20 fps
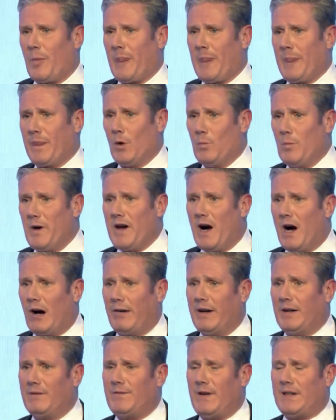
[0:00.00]
than we are
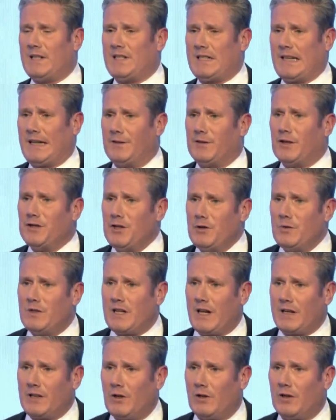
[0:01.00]
in investing in the new
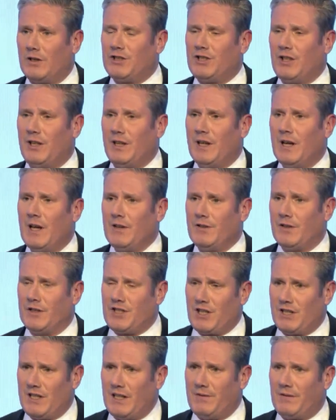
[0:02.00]
technology that
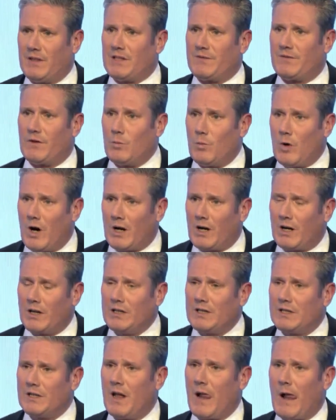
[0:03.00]
delivers for
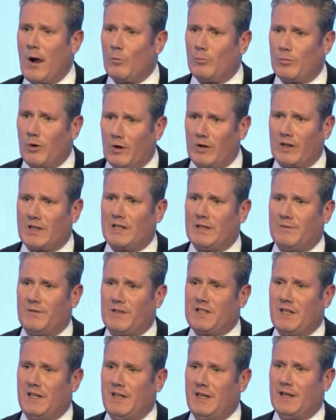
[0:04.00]
workers,
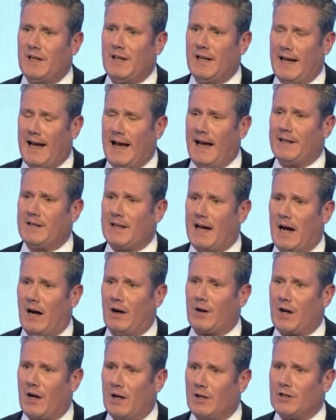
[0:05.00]
productivity, and our
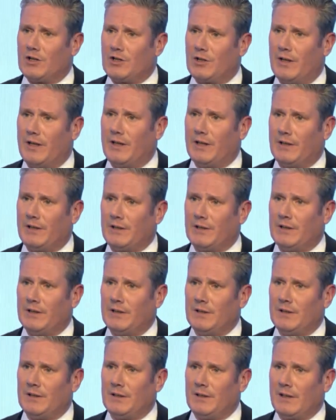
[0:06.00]
country.
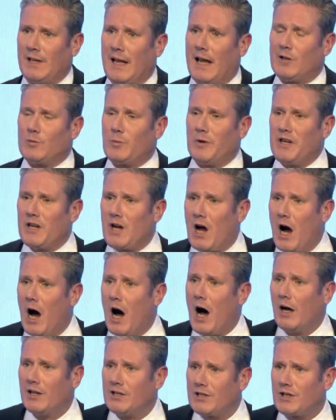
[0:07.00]
And we
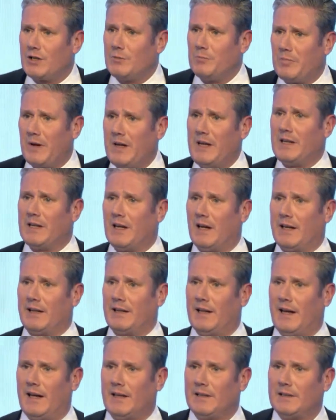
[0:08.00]
can't compete like
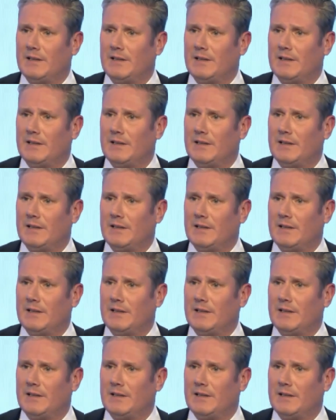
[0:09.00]
that.